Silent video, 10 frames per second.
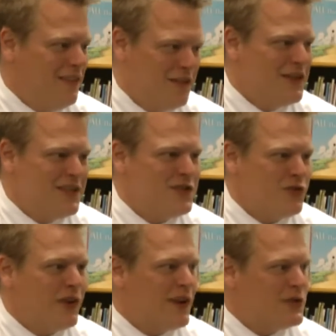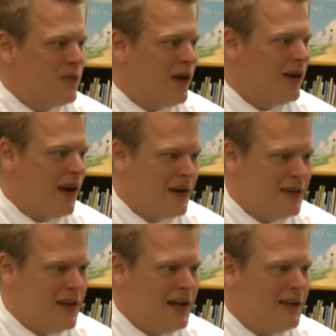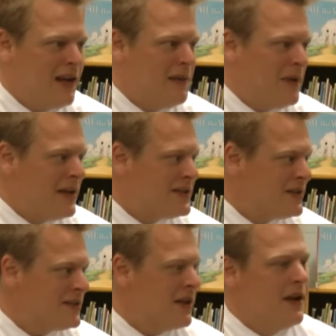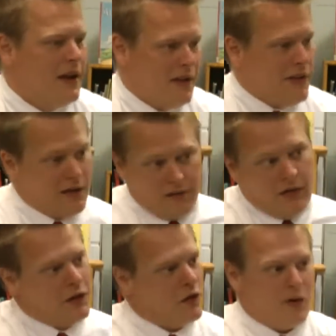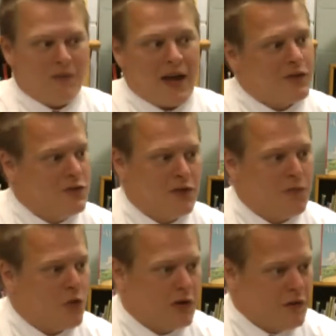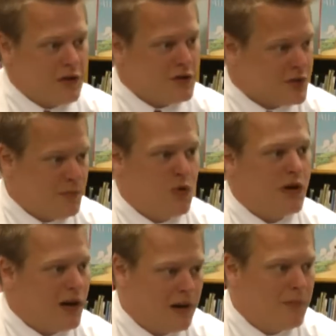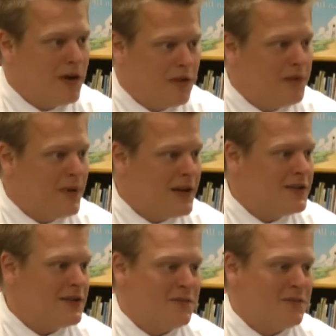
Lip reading: the district gets run on a day-to-day basis, and then going back to the board for their support on a monthly basis.